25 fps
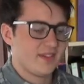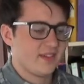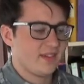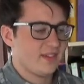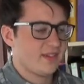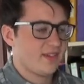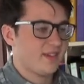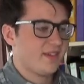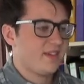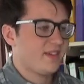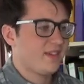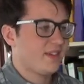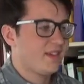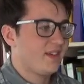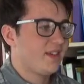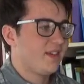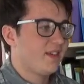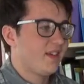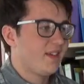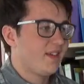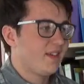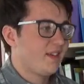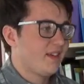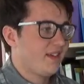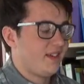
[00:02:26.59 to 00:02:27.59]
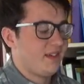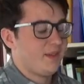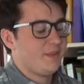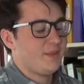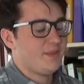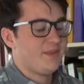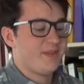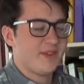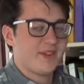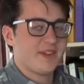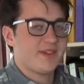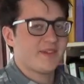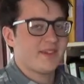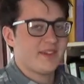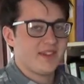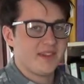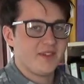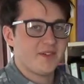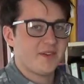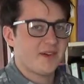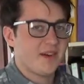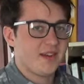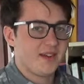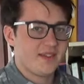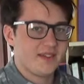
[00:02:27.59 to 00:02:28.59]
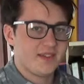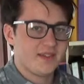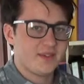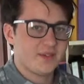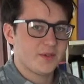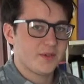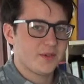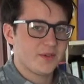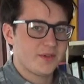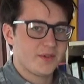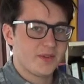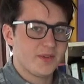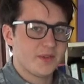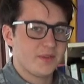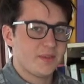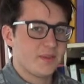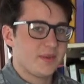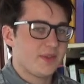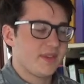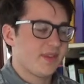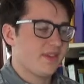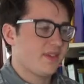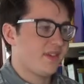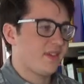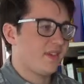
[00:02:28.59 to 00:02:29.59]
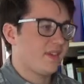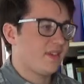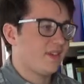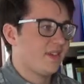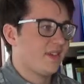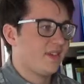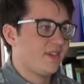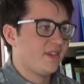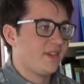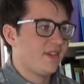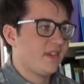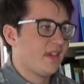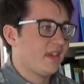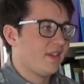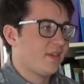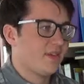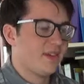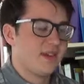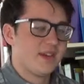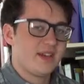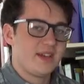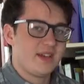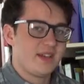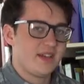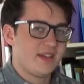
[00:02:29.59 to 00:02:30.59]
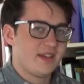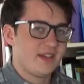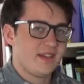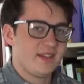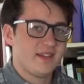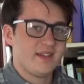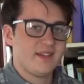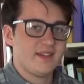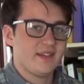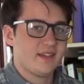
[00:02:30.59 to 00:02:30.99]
It's been really great to talk to them and to get their ideas,